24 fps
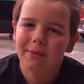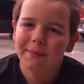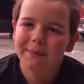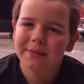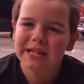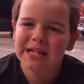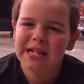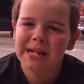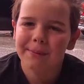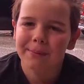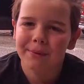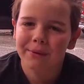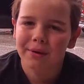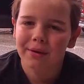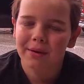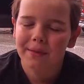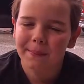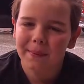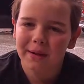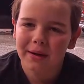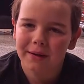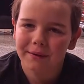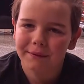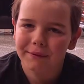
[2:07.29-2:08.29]
whippersnipper on the
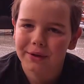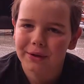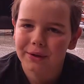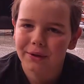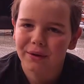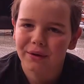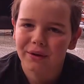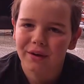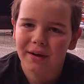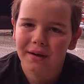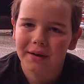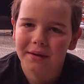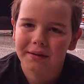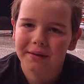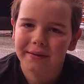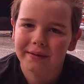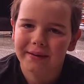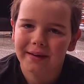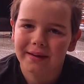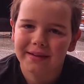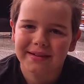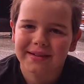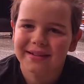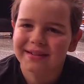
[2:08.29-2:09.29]
back of a go-kart
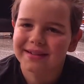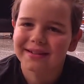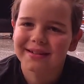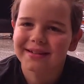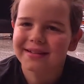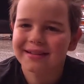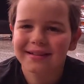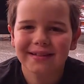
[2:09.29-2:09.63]
and that's it.